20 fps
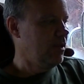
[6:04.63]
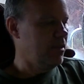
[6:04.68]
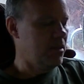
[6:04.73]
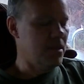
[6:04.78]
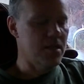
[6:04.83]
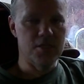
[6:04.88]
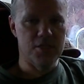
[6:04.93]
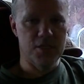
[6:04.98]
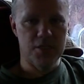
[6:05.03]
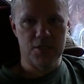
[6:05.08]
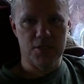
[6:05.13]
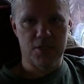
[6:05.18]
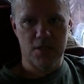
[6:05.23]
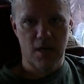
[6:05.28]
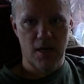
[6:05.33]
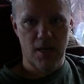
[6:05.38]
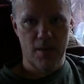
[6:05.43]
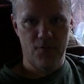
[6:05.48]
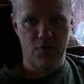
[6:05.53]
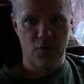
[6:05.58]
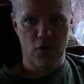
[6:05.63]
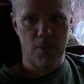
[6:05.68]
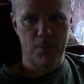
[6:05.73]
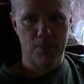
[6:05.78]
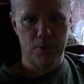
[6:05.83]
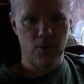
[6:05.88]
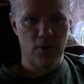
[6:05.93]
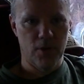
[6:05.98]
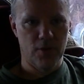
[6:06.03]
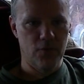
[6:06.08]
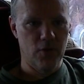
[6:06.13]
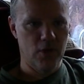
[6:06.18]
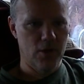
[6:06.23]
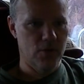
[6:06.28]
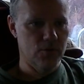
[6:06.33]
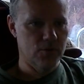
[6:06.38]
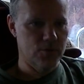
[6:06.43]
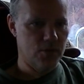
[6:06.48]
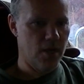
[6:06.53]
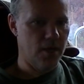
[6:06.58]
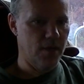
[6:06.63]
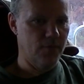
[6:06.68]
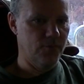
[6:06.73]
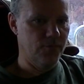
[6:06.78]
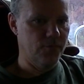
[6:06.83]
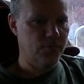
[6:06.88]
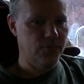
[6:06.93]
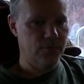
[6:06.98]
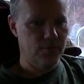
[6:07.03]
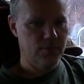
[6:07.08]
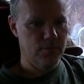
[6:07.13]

the easiest time for uploading videos, I have